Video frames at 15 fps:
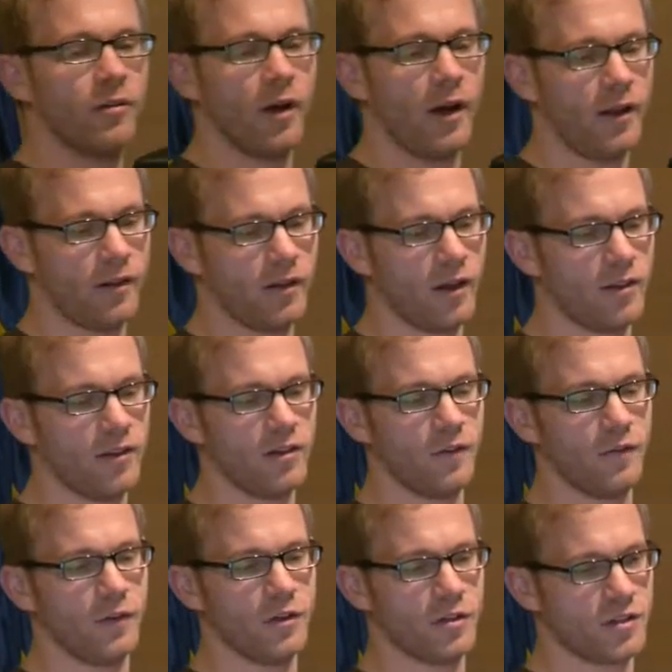right, at the
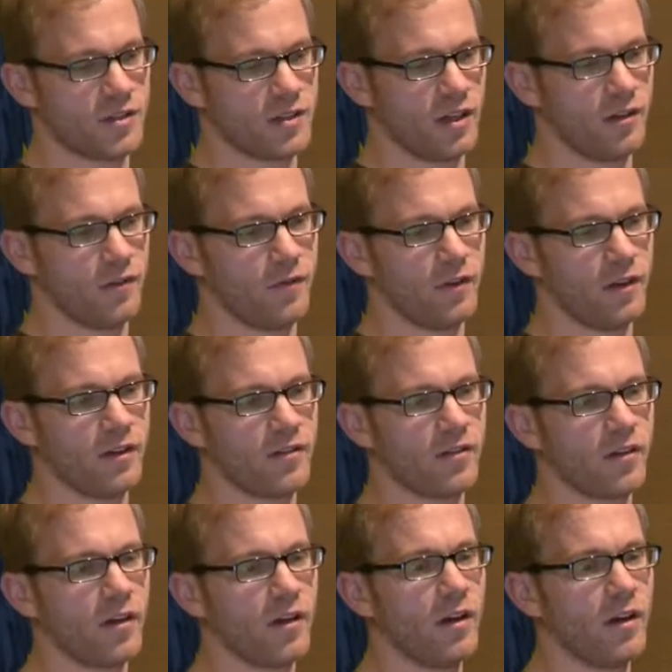definition side of things.